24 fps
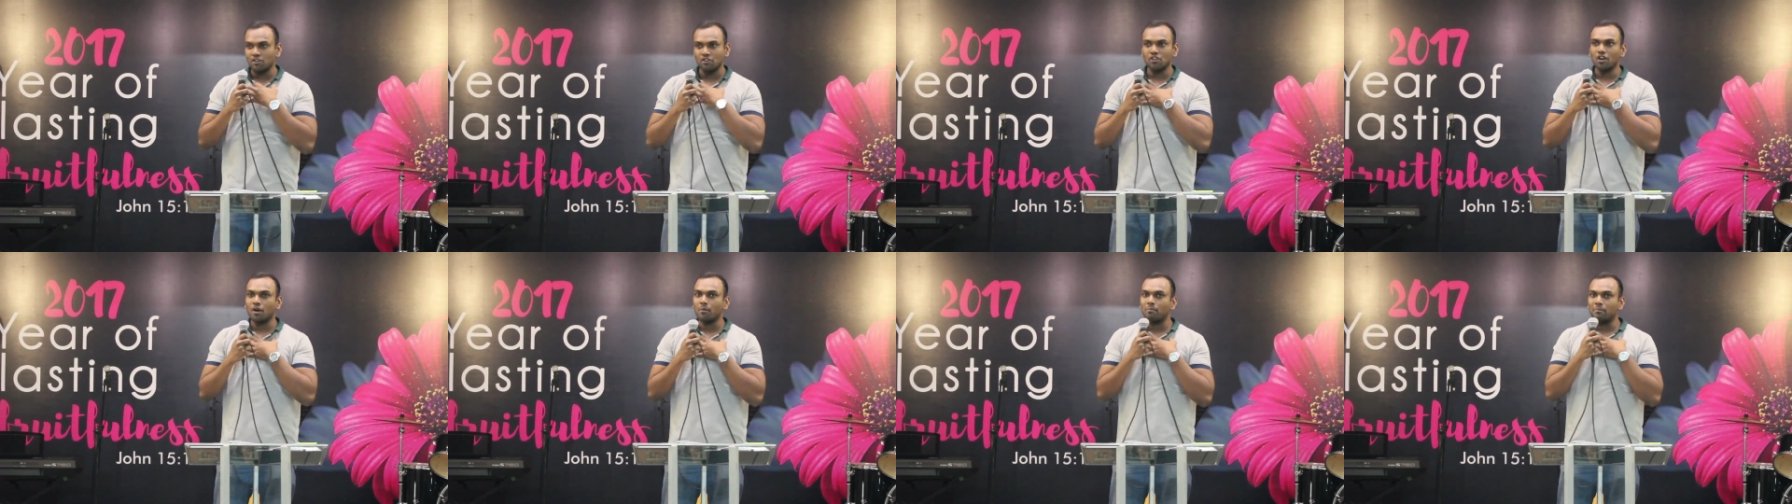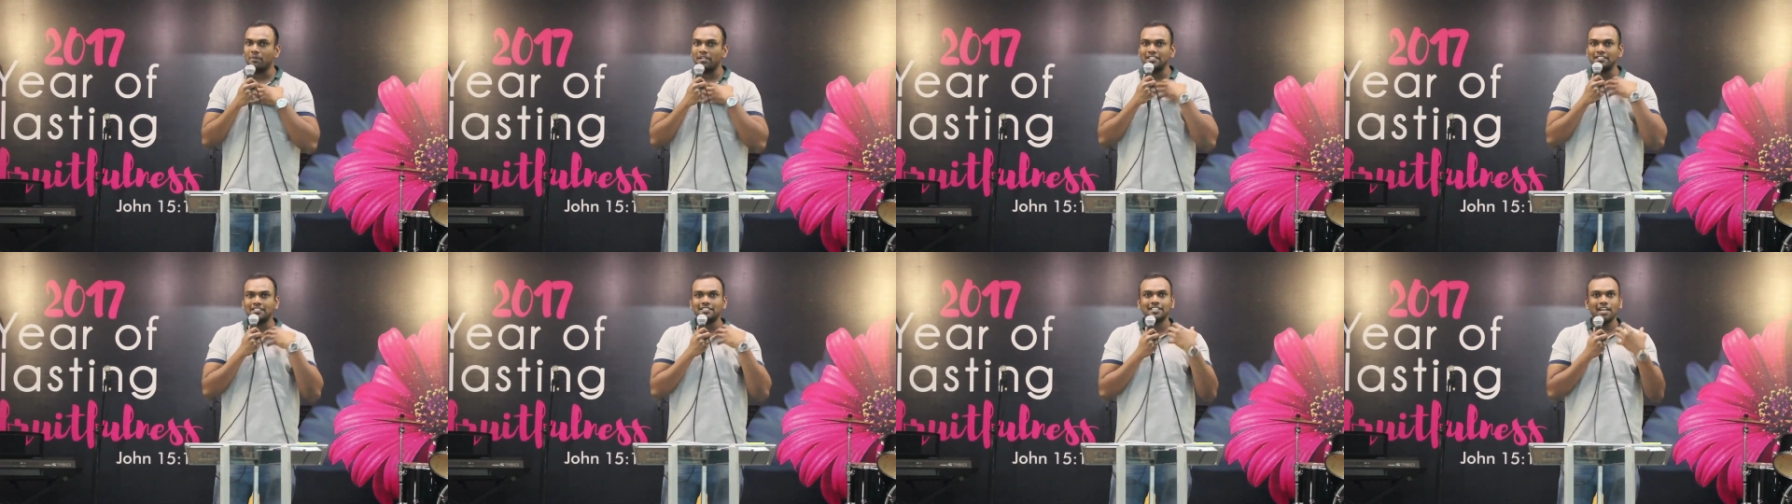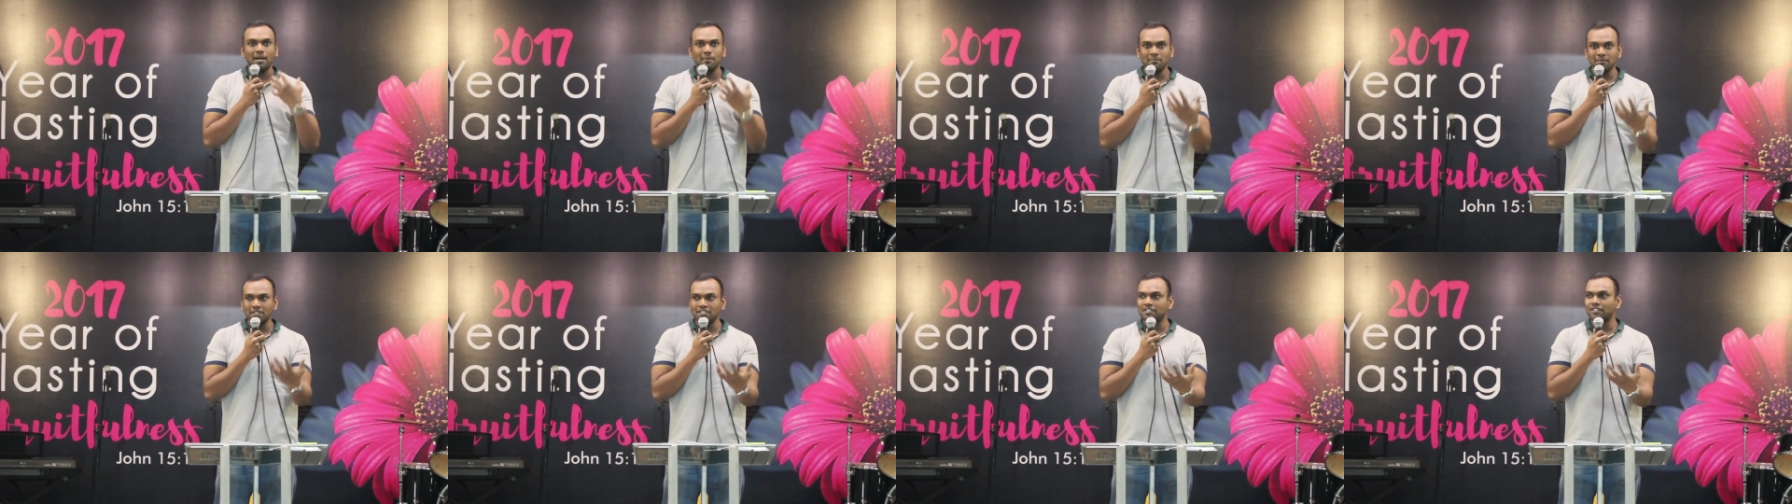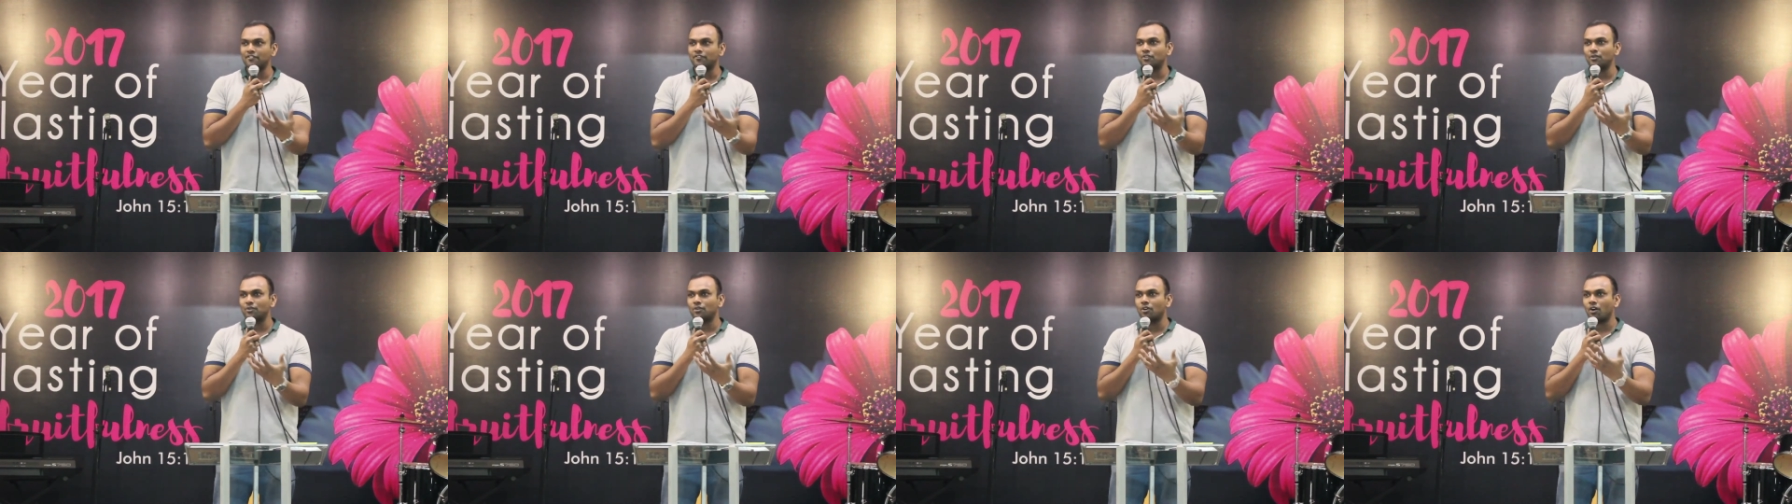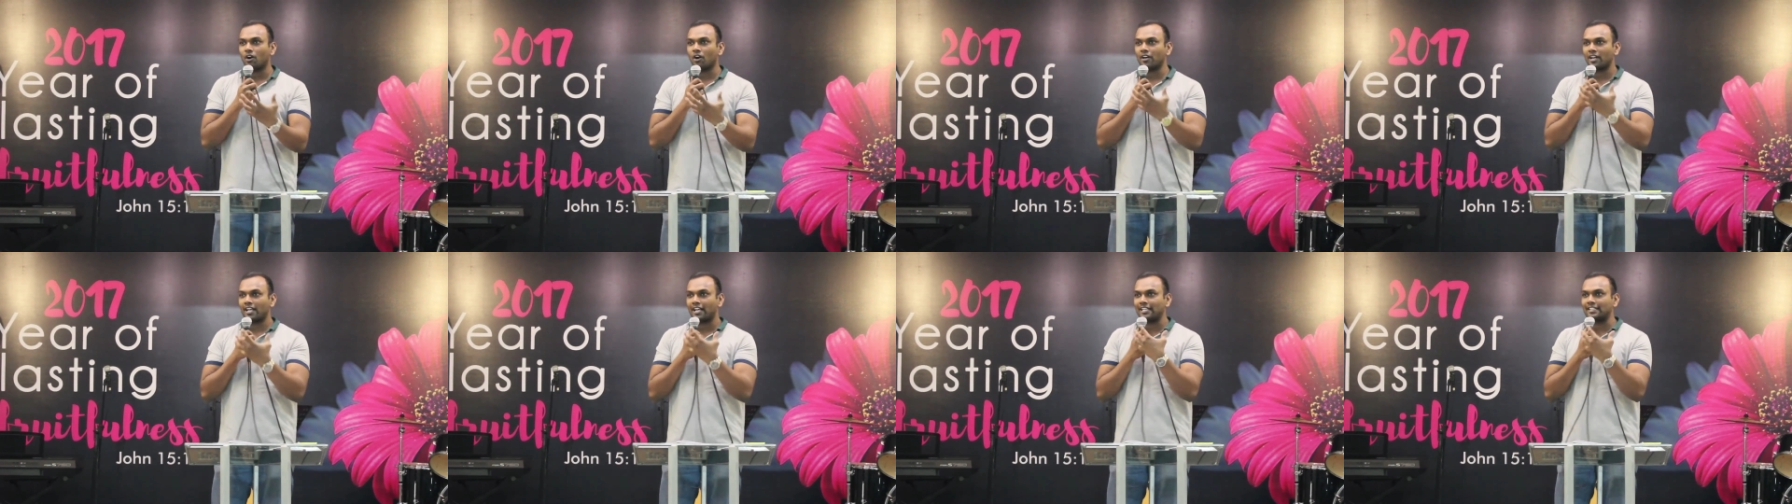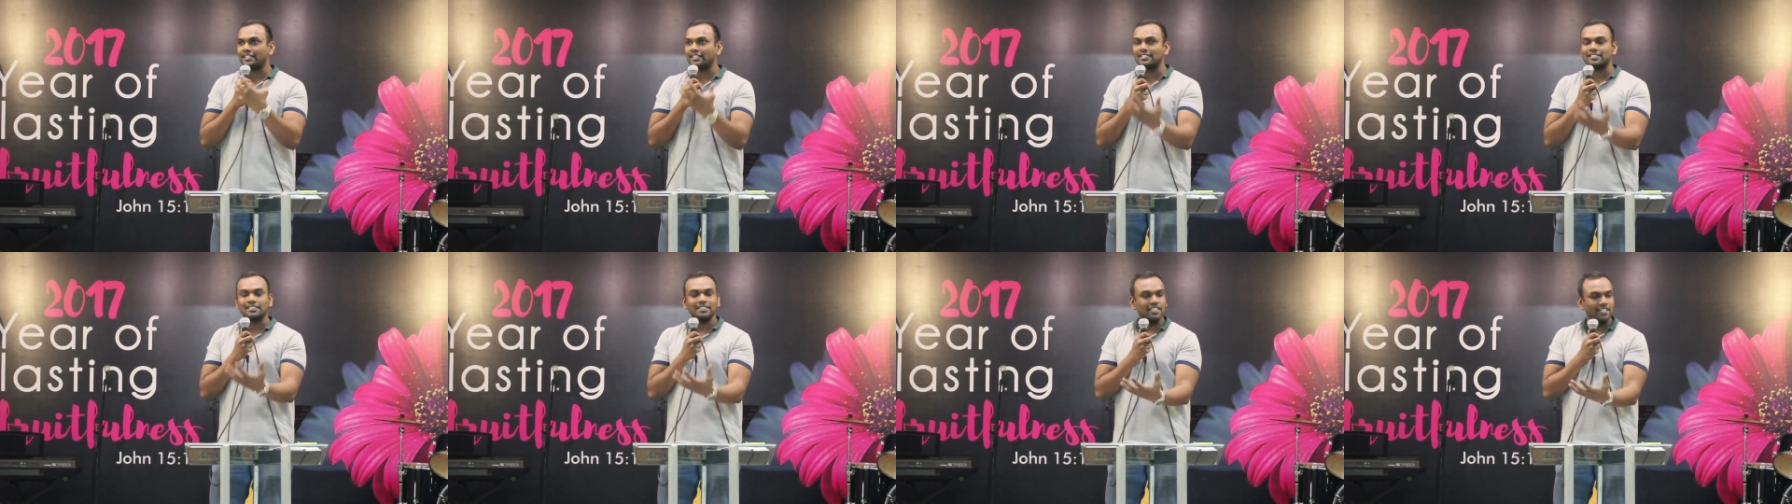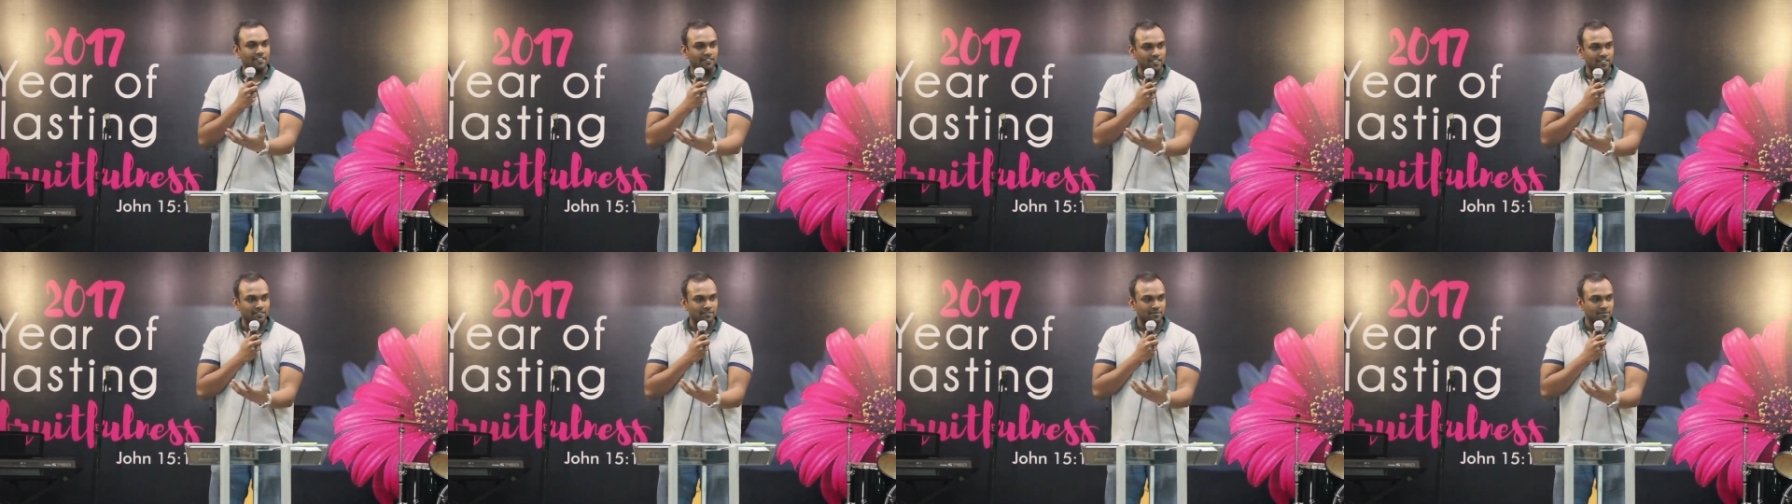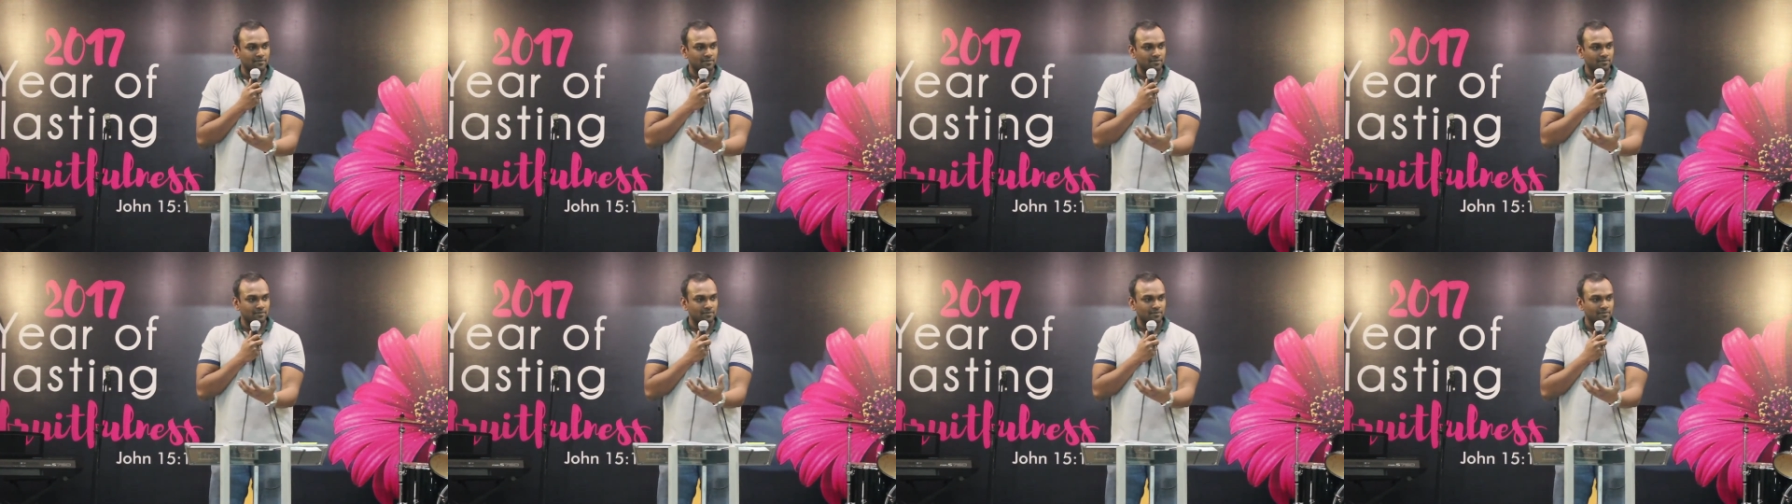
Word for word: not being submissive to God at this level.